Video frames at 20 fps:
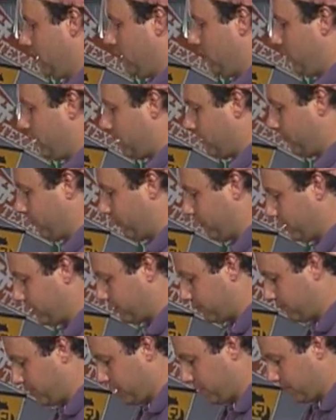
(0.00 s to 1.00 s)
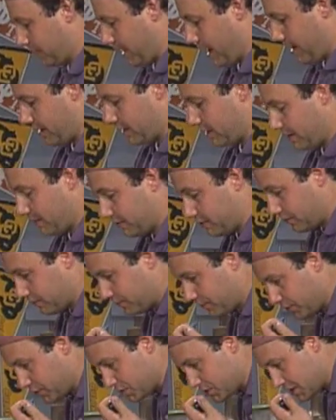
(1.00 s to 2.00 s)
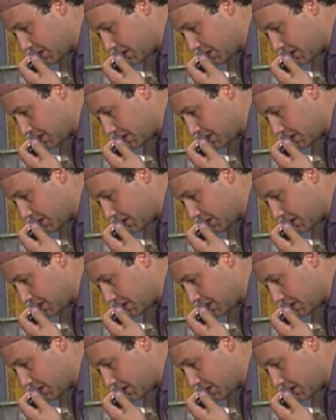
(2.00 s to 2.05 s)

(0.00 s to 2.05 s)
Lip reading: We can freak some people out and give it some food